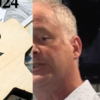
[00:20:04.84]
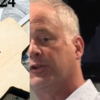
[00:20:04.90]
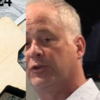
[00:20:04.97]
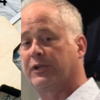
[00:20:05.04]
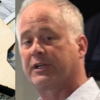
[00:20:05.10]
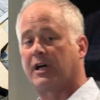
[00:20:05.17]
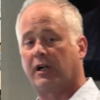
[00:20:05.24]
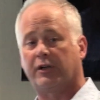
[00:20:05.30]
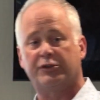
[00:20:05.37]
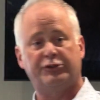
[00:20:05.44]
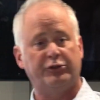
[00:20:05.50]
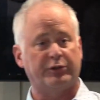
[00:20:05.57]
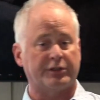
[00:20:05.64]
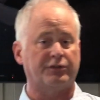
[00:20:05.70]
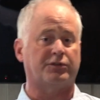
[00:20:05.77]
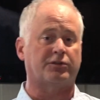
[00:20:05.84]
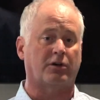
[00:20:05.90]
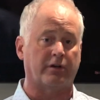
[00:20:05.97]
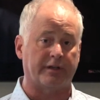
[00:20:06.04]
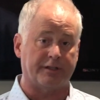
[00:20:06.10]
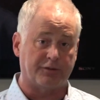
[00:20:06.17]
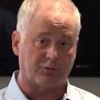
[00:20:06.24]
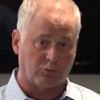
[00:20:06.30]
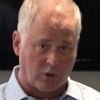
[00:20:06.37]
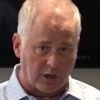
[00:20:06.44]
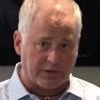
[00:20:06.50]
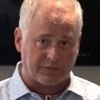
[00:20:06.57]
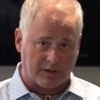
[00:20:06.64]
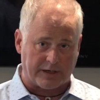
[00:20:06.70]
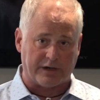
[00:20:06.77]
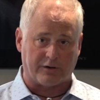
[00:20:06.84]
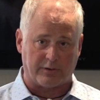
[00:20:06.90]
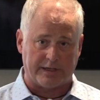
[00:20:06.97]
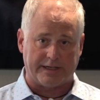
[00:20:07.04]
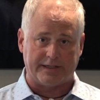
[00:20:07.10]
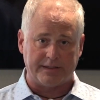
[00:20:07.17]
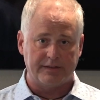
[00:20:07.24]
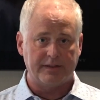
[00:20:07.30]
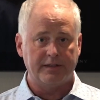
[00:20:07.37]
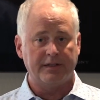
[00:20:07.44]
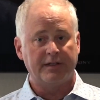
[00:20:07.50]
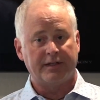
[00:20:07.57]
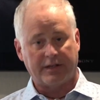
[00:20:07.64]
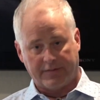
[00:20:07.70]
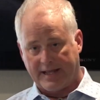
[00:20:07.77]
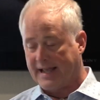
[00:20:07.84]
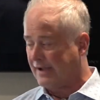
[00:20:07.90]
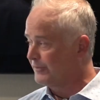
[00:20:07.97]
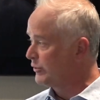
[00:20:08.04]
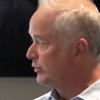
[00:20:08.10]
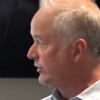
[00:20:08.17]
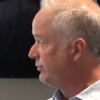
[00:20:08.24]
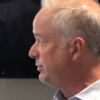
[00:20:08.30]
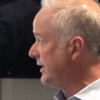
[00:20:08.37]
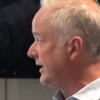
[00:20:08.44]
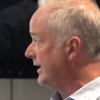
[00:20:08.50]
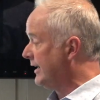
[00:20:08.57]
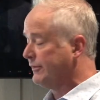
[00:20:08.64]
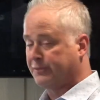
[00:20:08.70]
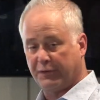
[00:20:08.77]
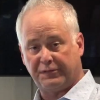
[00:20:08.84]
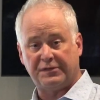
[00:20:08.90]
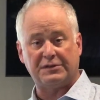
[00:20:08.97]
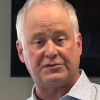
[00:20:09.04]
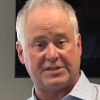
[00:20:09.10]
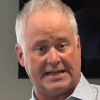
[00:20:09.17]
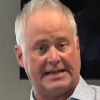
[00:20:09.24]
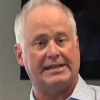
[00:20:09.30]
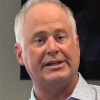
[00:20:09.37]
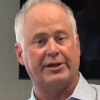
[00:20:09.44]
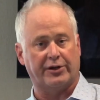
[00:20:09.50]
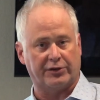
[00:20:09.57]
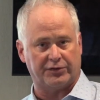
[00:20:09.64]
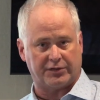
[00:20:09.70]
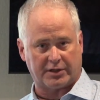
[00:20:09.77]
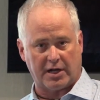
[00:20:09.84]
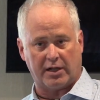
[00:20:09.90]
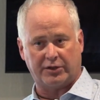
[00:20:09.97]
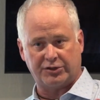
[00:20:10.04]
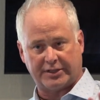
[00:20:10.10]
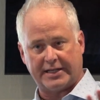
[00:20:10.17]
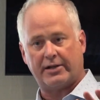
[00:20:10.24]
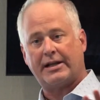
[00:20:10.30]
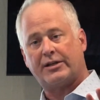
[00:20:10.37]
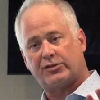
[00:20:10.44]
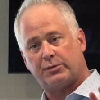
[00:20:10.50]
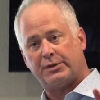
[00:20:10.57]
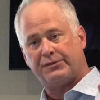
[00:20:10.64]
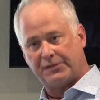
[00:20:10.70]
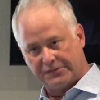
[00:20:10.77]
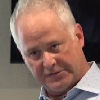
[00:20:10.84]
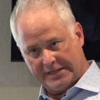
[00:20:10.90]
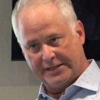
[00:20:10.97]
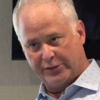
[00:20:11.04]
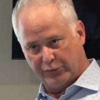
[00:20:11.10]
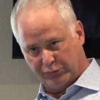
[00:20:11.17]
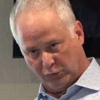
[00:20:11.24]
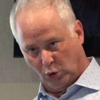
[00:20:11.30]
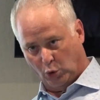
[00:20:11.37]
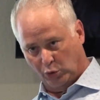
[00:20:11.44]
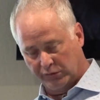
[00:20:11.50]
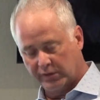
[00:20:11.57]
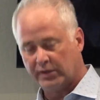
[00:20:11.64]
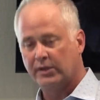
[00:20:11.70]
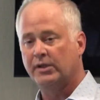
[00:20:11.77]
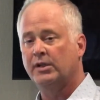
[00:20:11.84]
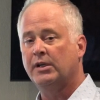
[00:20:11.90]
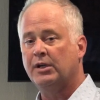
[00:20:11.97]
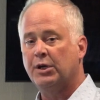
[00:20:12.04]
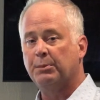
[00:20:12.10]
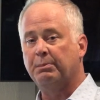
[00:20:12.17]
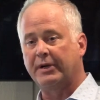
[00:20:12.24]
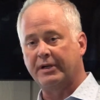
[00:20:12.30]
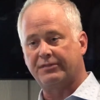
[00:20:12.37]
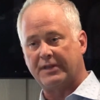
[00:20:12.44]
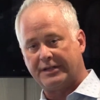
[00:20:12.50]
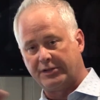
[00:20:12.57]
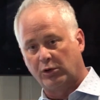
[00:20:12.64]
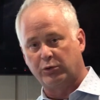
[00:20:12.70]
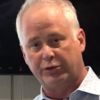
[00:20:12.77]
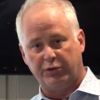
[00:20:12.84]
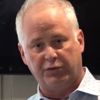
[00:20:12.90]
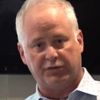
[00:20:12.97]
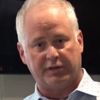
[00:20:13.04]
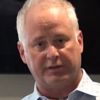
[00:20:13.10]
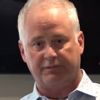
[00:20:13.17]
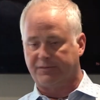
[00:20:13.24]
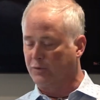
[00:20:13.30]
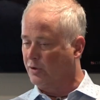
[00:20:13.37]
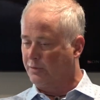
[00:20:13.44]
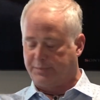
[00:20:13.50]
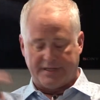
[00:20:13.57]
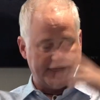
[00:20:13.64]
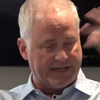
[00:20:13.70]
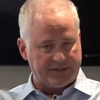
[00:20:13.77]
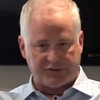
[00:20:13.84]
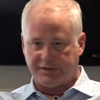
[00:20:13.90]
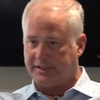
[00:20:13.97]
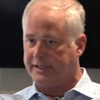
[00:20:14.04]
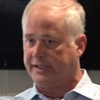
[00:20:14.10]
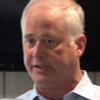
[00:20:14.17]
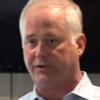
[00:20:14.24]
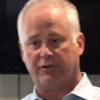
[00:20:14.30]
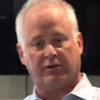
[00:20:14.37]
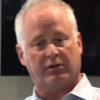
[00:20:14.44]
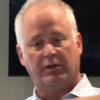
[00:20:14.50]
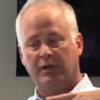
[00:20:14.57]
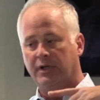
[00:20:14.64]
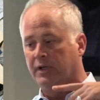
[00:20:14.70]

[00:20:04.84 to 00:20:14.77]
go to college, you can start his Roth IRA. Now, they have to have been in it for 15 years. The college account has to be 15 years old. But if they don't use it for a PhD or